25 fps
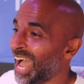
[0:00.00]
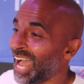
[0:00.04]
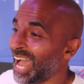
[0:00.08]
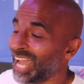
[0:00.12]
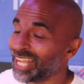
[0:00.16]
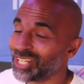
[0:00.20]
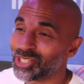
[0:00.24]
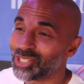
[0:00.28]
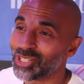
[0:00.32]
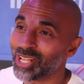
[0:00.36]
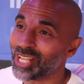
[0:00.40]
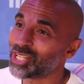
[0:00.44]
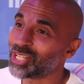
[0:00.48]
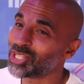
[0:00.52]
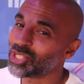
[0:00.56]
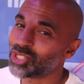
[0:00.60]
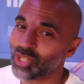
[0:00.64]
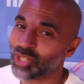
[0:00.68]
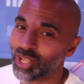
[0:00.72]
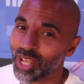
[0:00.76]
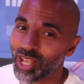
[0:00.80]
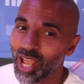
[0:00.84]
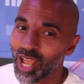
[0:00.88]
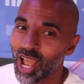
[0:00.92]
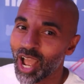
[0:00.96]
It's
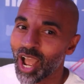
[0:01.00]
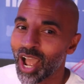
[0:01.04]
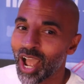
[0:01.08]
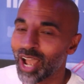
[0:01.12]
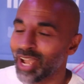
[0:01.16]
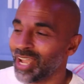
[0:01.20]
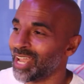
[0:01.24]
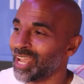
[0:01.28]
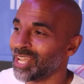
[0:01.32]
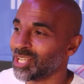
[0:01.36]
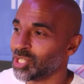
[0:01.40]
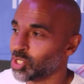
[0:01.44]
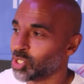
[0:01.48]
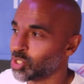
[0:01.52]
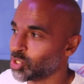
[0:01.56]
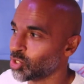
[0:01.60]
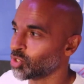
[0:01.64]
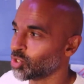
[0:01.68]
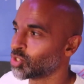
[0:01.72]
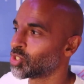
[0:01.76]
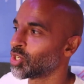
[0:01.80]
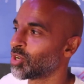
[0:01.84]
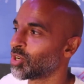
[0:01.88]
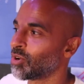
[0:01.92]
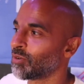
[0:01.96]

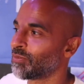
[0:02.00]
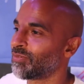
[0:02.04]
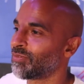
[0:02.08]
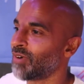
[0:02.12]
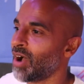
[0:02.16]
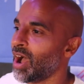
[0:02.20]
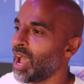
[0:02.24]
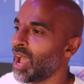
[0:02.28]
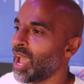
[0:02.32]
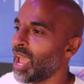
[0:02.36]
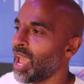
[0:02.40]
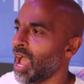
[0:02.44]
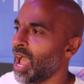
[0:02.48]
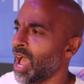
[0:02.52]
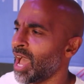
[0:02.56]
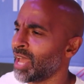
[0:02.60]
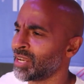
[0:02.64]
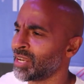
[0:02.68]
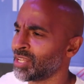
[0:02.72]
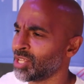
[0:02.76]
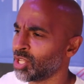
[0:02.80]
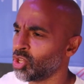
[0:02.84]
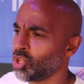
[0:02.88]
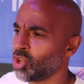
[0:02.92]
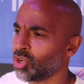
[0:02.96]
such a good fight,
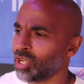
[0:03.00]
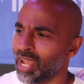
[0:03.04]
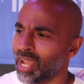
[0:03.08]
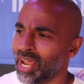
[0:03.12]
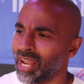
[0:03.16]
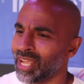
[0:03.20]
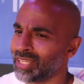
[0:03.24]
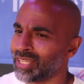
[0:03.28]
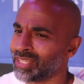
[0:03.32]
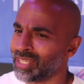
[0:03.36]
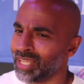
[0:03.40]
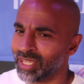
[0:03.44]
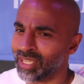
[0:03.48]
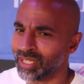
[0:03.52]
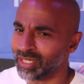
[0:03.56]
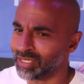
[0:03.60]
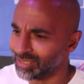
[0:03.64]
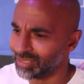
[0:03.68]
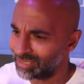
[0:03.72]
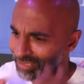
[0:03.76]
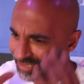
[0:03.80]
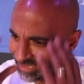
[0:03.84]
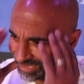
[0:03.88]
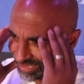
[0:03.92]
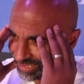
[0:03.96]
and you look at it and you think
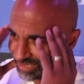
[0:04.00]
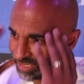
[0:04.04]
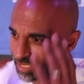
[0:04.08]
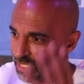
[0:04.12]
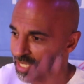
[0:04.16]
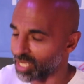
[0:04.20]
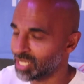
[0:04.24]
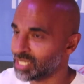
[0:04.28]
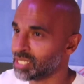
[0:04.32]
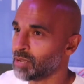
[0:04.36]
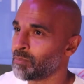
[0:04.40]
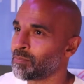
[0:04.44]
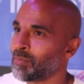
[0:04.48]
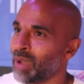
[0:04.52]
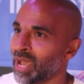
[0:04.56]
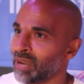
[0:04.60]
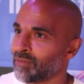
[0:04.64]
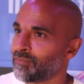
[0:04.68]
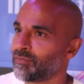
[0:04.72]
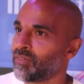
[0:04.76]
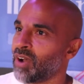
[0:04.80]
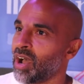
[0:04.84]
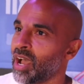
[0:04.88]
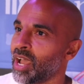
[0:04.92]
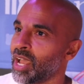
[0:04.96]
it's a mad
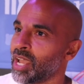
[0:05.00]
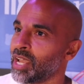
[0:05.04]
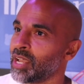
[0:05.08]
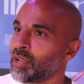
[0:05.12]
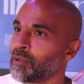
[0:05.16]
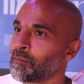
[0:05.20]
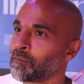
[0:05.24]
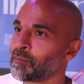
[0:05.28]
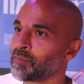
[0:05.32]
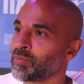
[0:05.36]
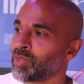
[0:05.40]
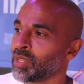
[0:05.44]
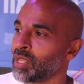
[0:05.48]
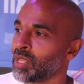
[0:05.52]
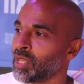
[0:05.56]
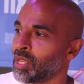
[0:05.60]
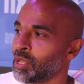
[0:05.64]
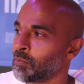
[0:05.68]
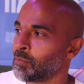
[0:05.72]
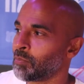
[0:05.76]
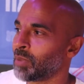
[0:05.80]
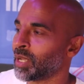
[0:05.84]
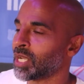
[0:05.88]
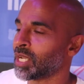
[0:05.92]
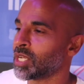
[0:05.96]
fight,
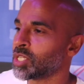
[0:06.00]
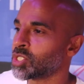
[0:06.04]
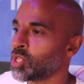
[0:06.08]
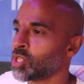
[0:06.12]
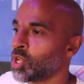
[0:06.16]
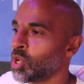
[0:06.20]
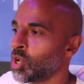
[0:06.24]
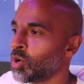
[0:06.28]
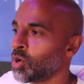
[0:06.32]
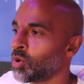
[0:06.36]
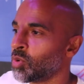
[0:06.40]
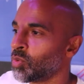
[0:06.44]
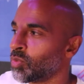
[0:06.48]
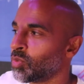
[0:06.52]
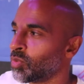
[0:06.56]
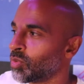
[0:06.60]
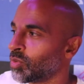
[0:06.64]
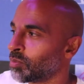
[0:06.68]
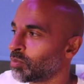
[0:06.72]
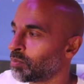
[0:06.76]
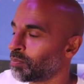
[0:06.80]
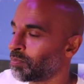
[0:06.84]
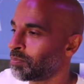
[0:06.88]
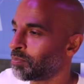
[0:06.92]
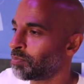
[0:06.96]
because
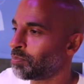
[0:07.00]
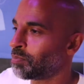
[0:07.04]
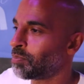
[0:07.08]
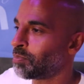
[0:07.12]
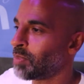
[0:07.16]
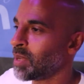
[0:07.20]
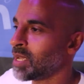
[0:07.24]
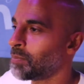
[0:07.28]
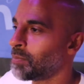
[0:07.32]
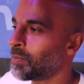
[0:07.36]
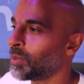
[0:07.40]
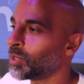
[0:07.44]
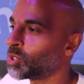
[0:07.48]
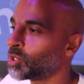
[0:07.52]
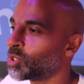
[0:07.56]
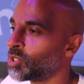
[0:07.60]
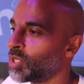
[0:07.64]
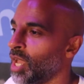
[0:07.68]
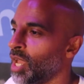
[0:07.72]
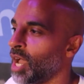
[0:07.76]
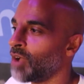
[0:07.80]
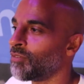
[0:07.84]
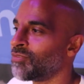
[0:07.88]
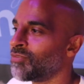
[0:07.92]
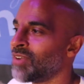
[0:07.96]
people
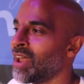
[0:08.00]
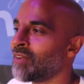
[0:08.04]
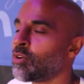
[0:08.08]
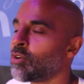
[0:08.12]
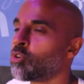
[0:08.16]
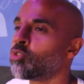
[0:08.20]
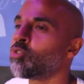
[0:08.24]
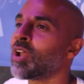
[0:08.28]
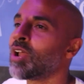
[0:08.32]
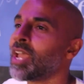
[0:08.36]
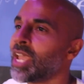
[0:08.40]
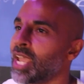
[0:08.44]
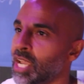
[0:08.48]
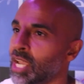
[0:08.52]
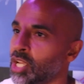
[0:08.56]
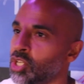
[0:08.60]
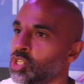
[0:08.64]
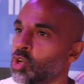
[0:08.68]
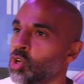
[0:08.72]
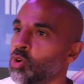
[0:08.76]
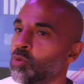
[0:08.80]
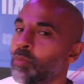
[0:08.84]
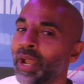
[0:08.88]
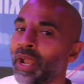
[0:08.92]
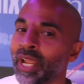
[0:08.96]
have never rated
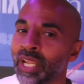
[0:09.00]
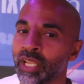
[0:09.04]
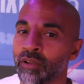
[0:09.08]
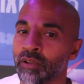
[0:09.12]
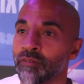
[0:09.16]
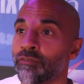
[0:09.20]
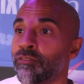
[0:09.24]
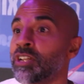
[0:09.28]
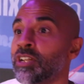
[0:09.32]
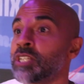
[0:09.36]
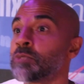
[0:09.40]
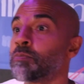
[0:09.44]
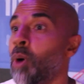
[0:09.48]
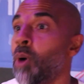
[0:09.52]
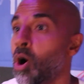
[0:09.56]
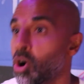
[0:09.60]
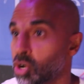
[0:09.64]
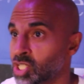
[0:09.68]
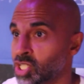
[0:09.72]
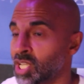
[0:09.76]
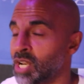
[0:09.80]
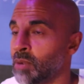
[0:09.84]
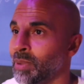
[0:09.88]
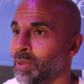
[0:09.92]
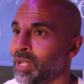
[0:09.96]
Eubank for his
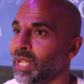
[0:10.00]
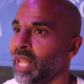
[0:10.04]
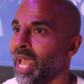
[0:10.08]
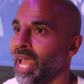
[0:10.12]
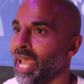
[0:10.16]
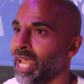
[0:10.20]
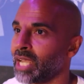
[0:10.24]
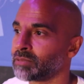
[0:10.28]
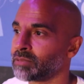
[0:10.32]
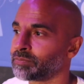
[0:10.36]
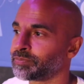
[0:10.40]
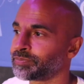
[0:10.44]
boxing ability,